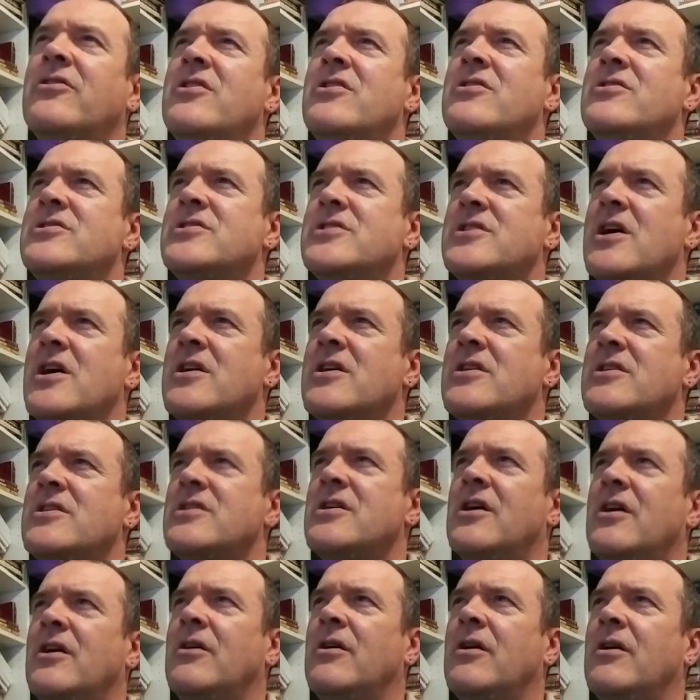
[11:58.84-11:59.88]
his
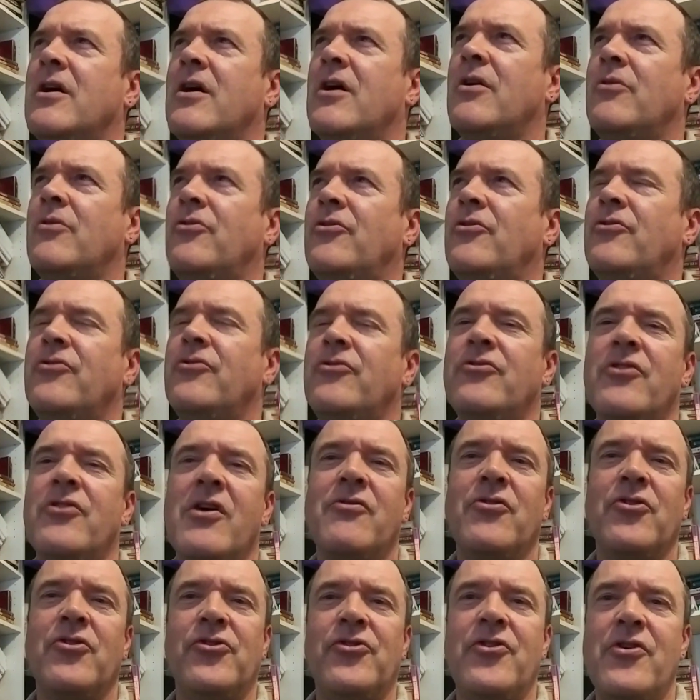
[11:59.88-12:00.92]

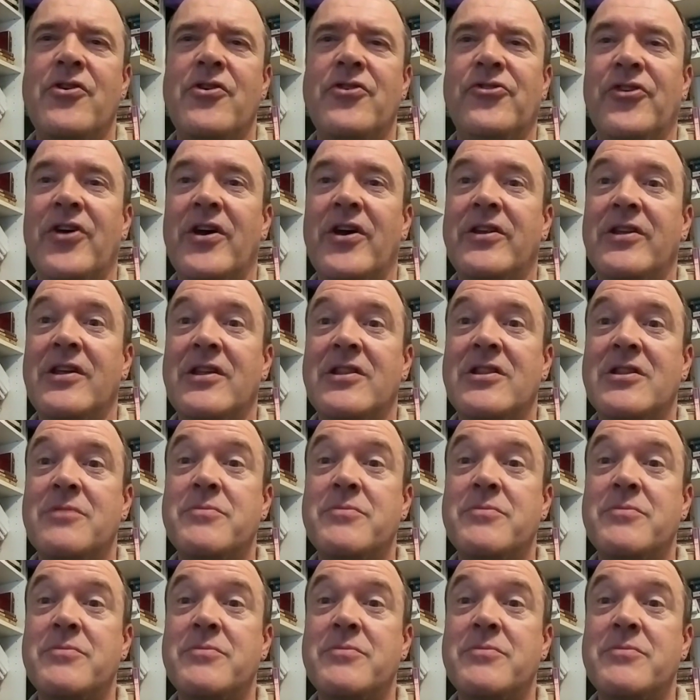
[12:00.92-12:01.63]
novel series set in the